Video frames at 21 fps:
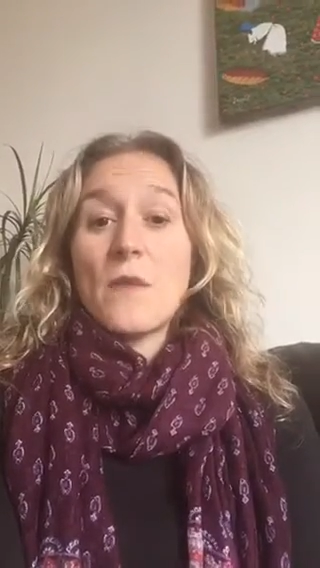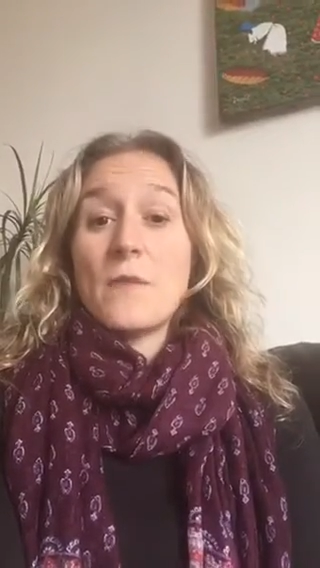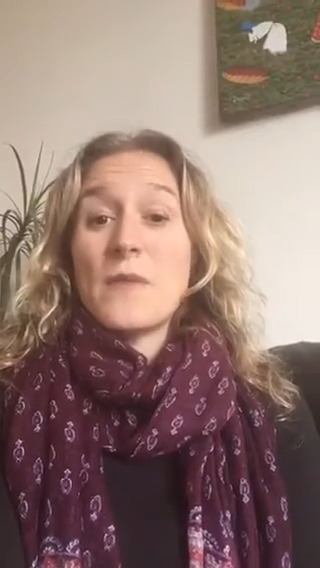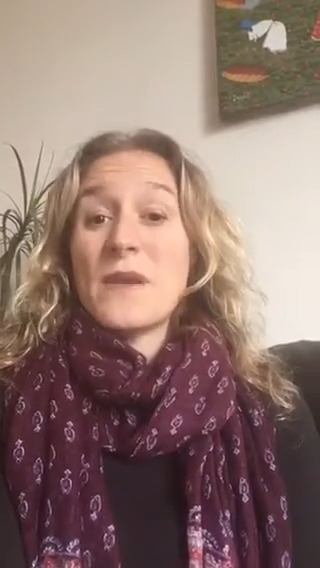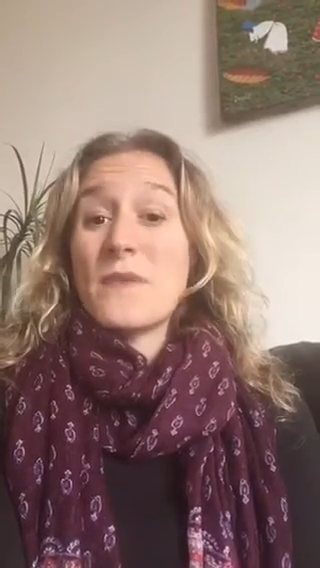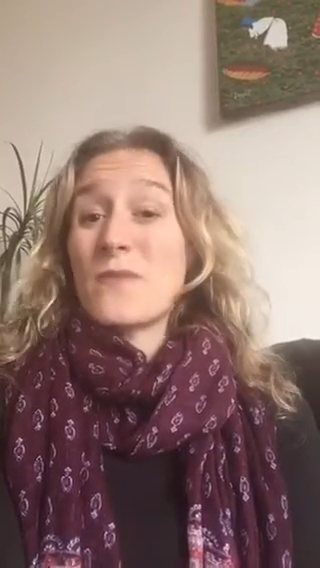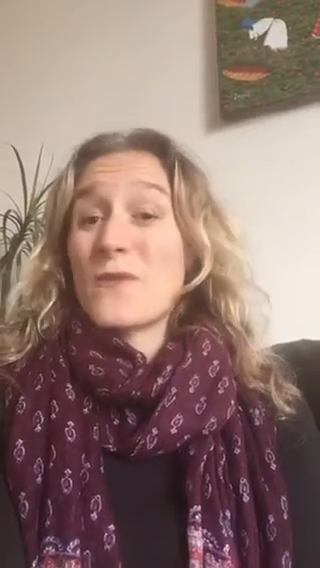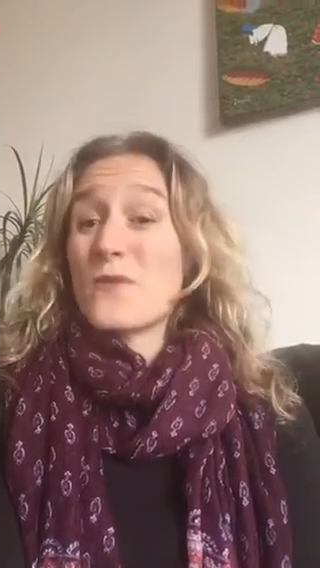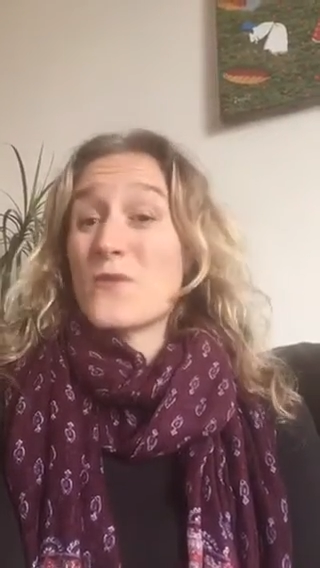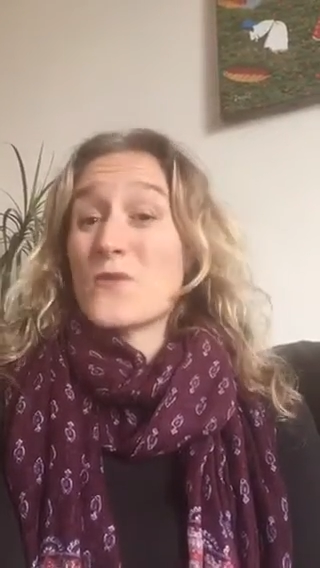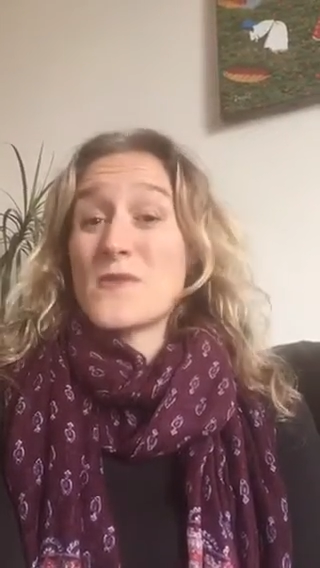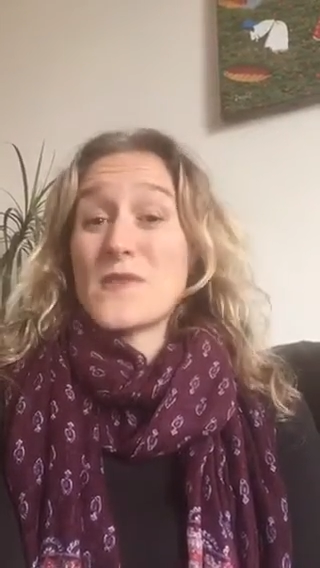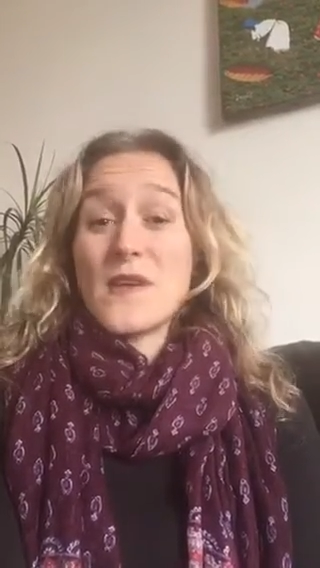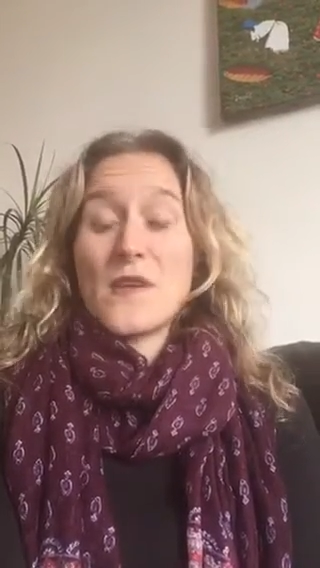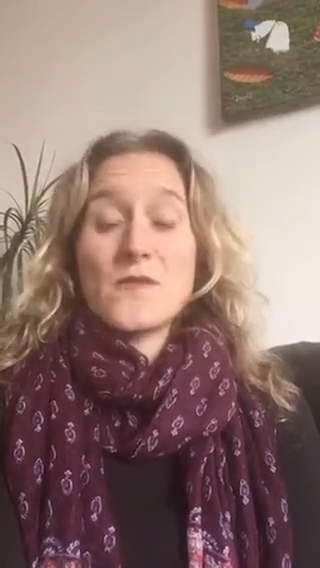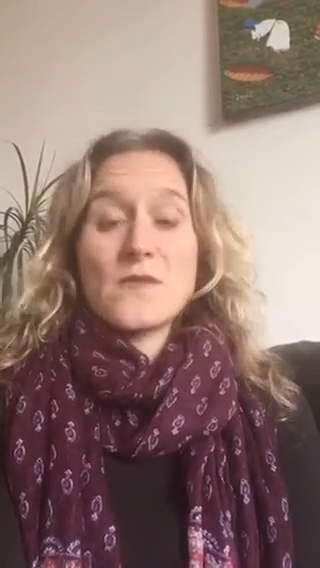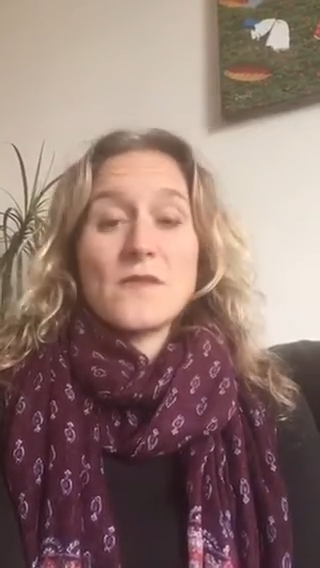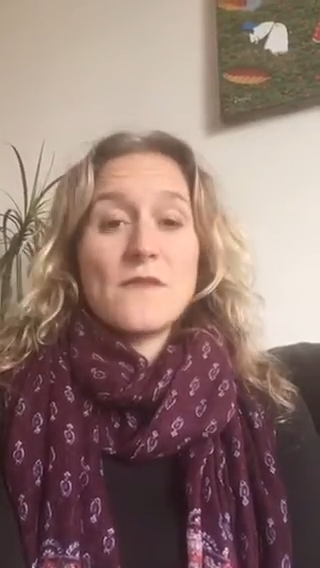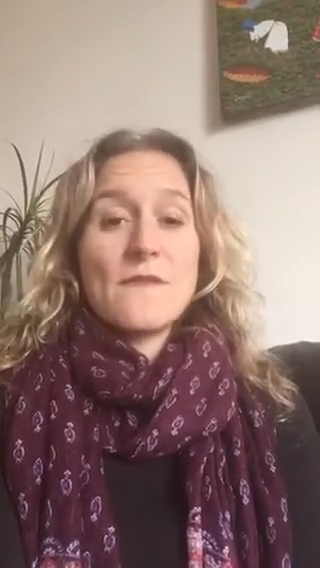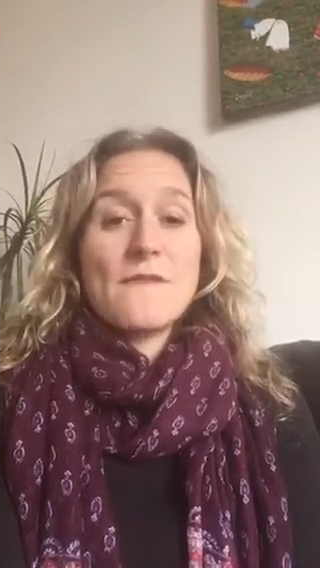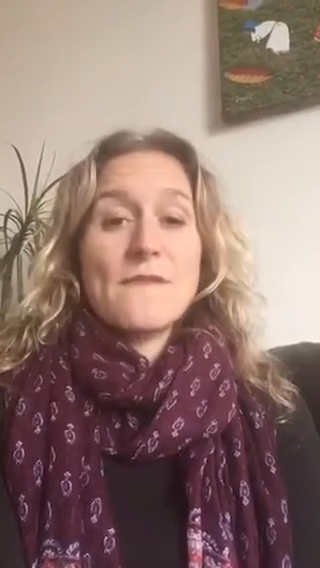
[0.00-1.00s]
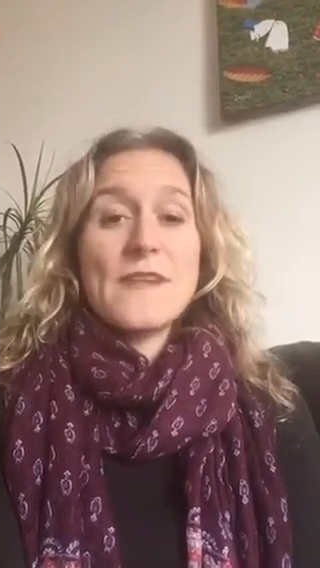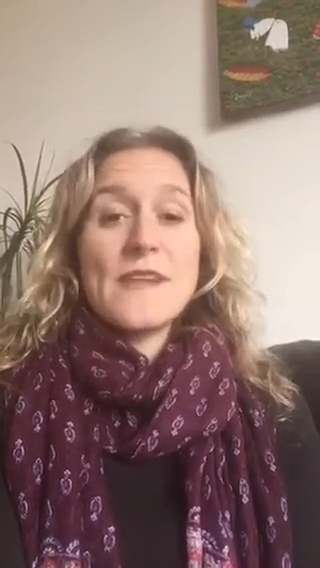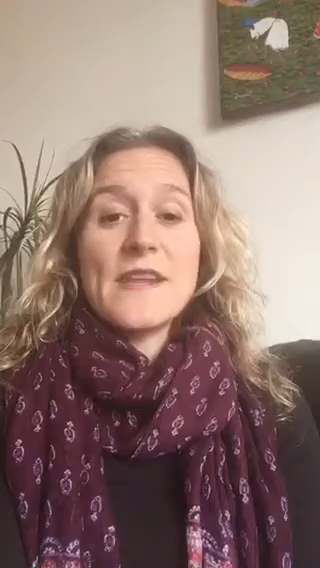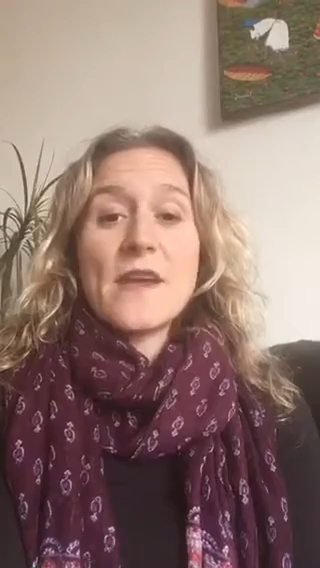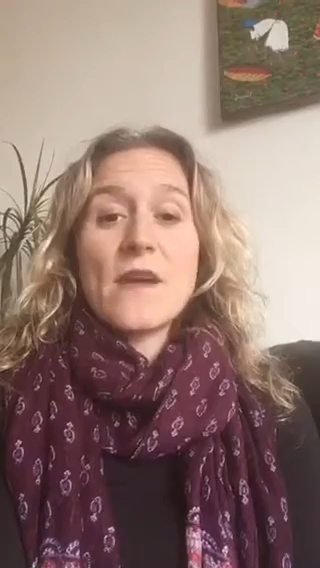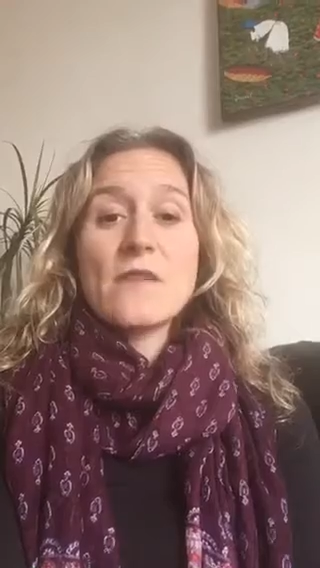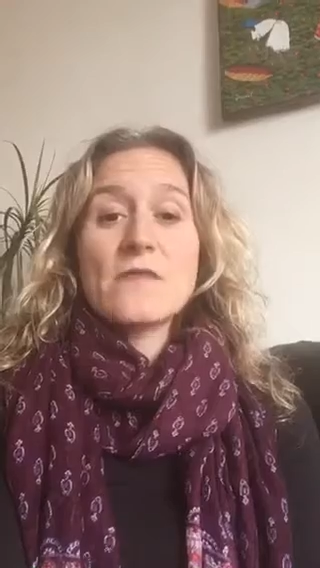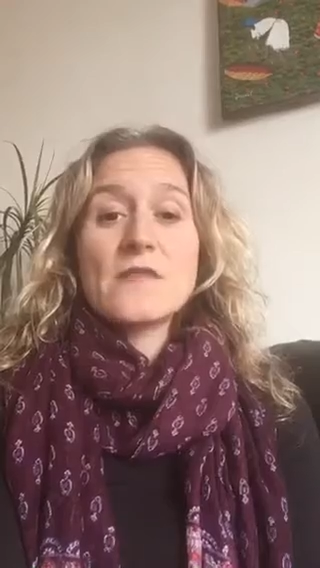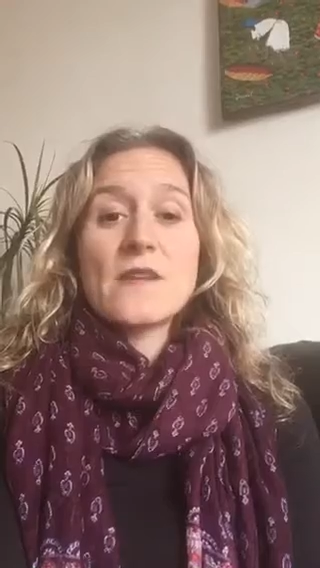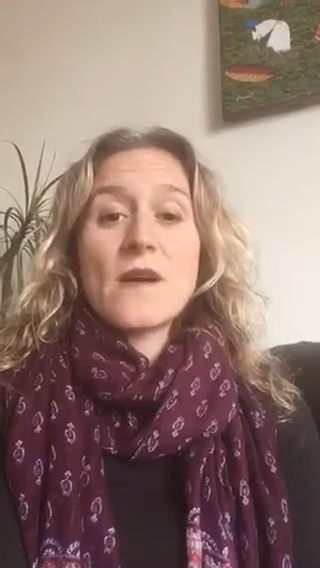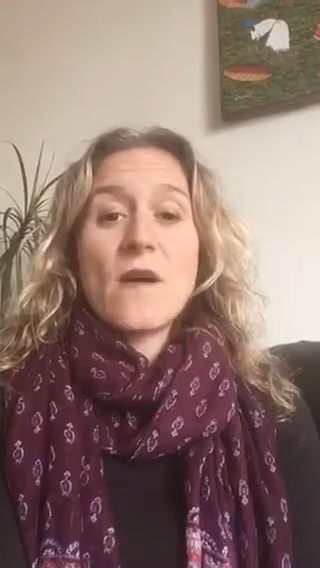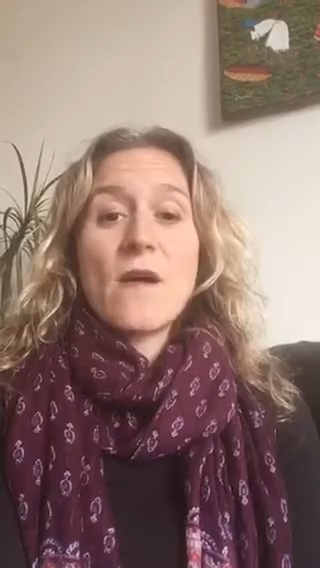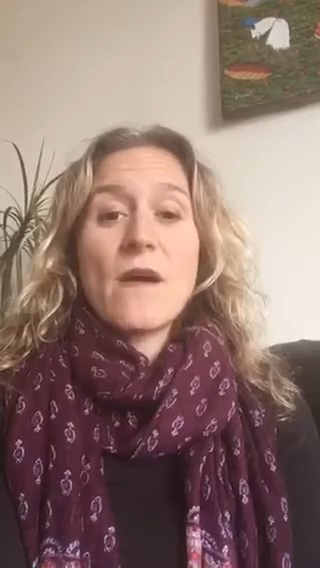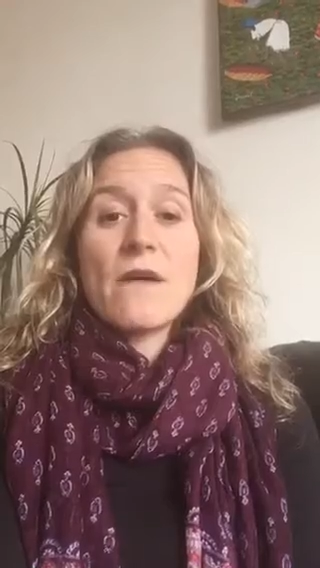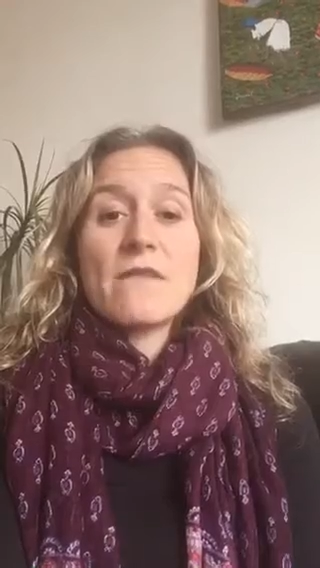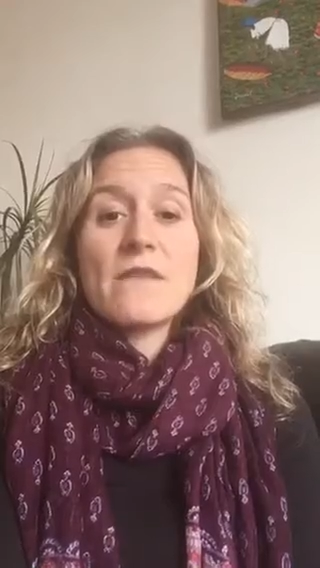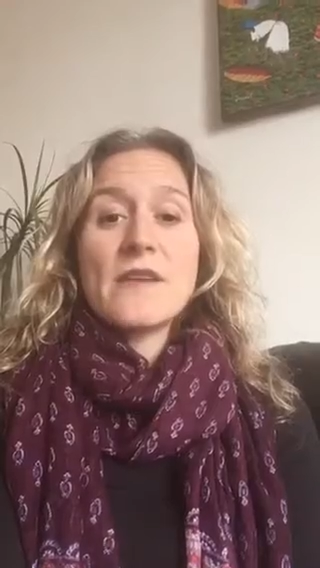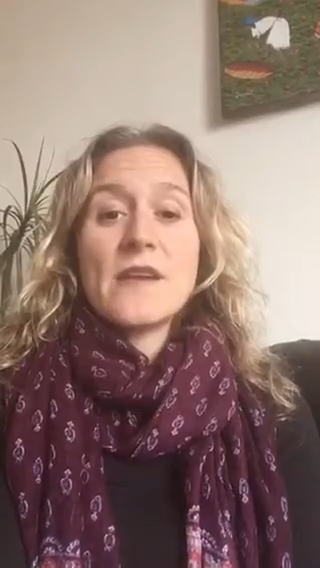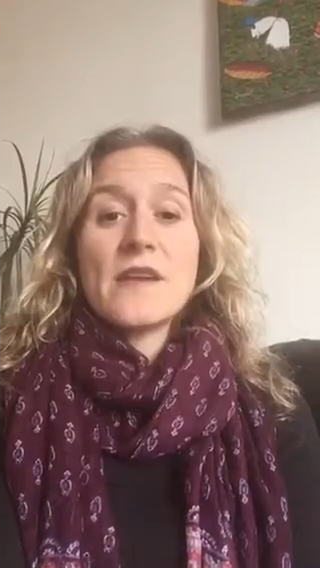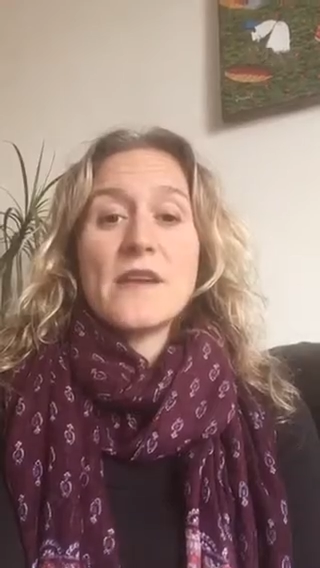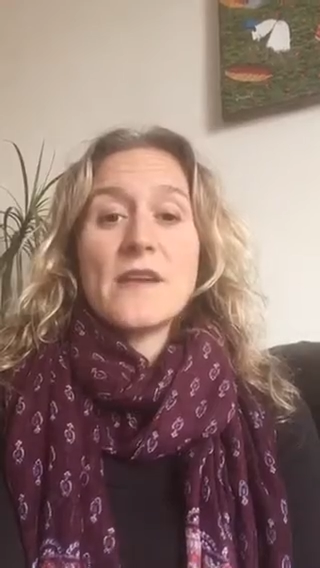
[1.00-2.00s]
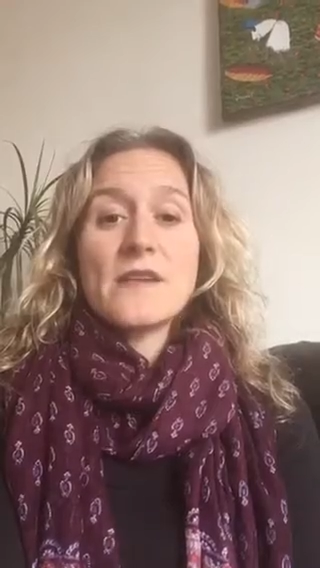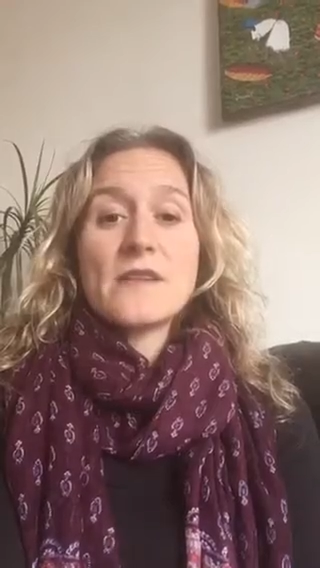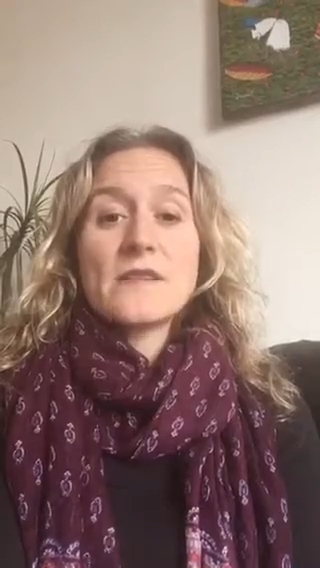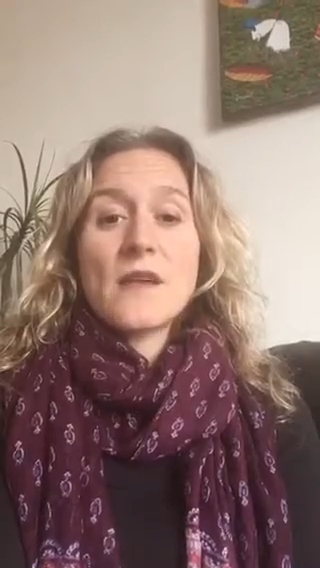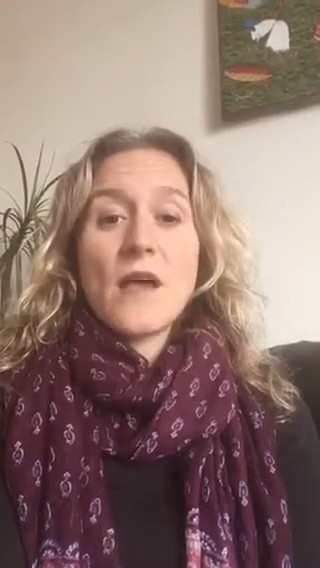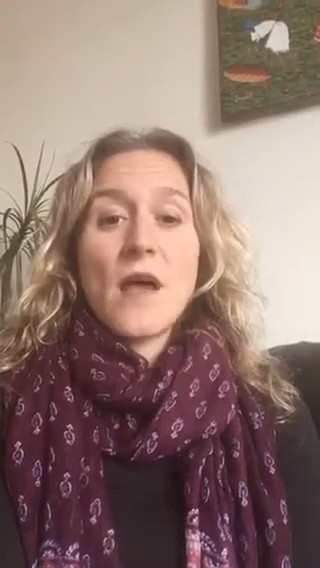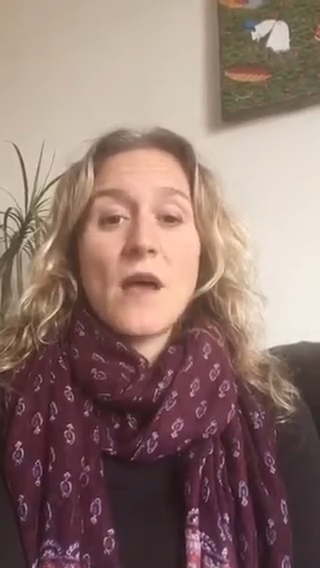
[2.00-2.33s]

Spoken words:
People also do video diaries.